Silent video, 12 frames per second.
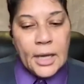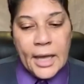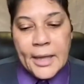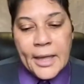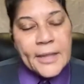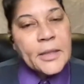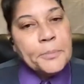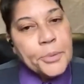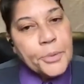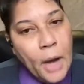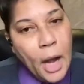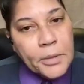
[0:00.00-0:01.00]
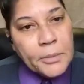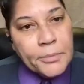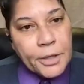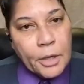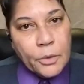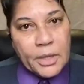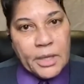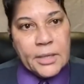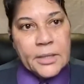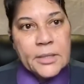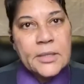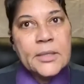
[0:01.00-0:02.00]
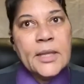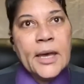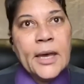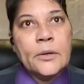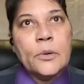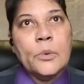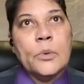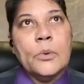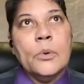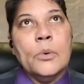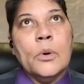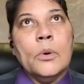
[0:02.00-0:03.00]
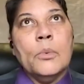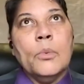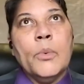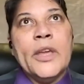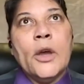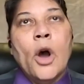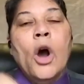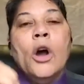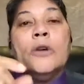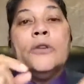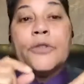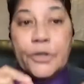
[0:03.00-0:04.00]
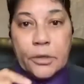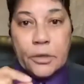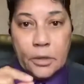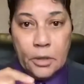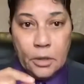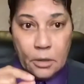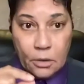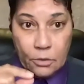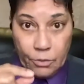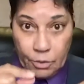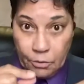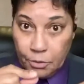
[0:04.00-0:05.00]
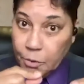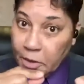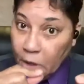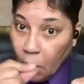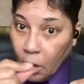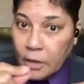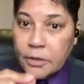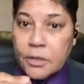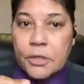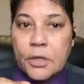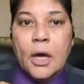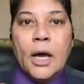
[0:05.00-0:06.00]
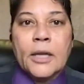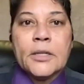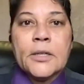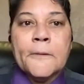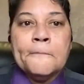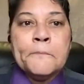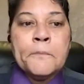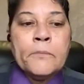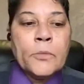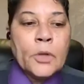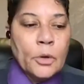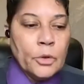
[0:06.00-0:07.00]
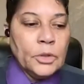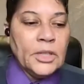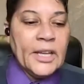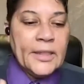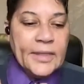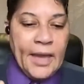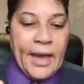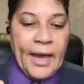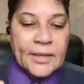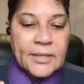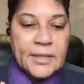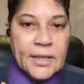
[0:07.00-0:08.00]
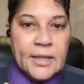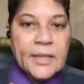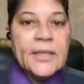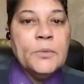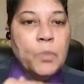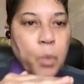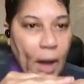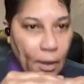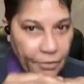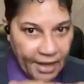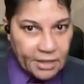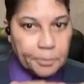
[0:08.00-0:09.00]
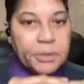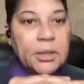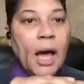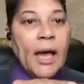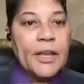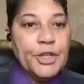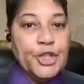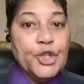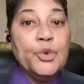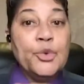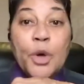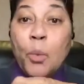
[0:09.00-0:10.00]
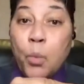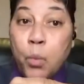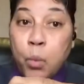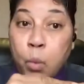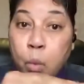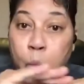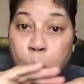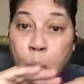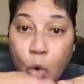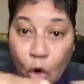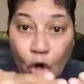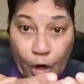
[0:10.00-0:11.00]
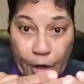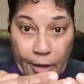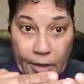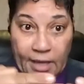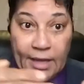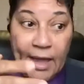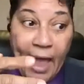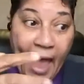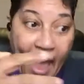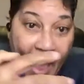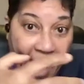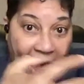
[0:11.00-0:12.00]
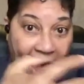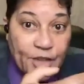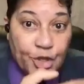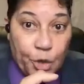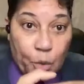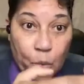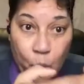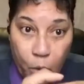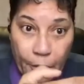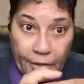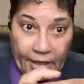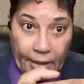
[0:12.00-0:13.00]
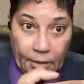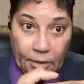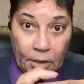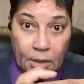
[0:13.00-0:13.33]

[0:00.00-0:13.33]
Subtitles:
And the problem, though, is that we aren't groomed. We aren't taught early that while that applies to the work as you're working,